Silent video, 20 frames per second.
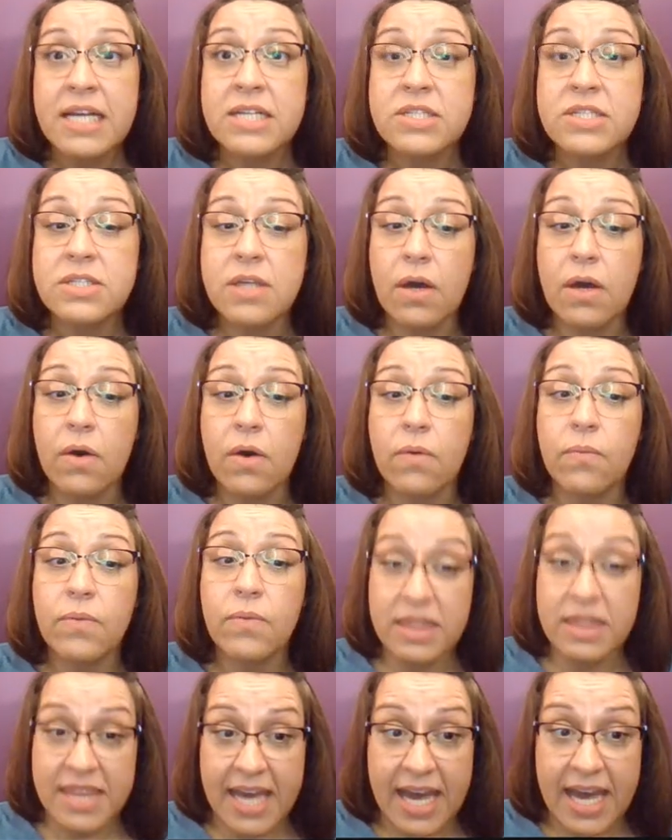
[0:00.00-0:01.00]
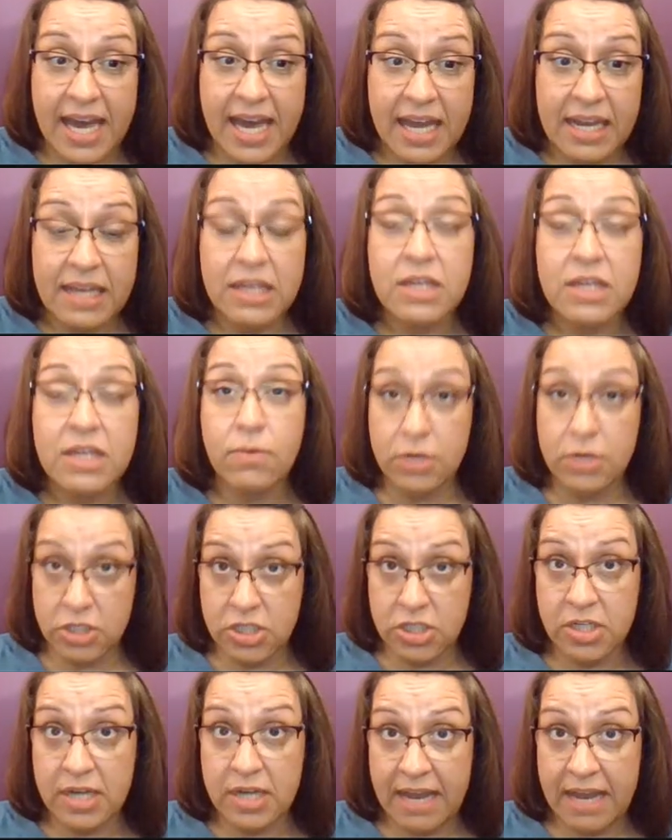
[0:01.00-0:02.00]
So with that, you
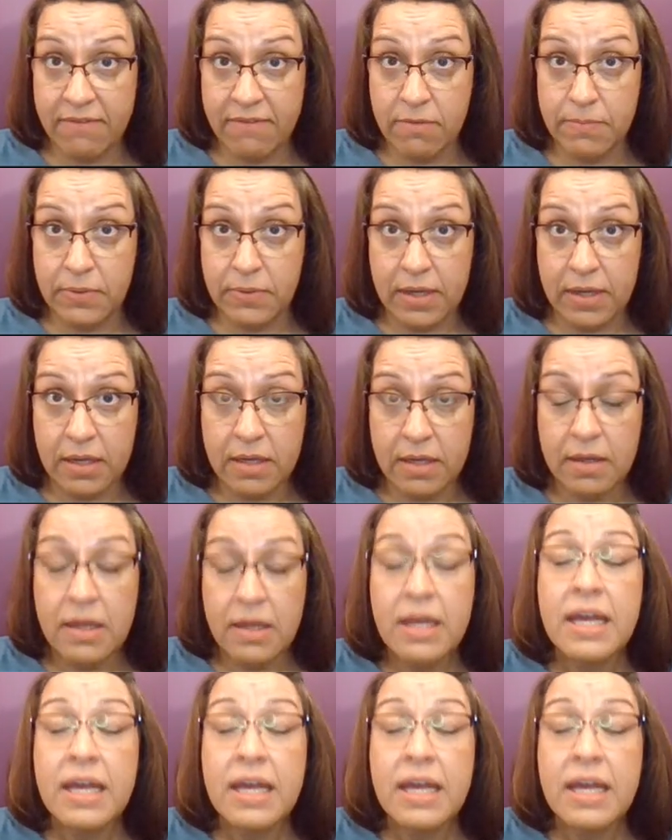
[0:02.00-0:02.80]
should have a book.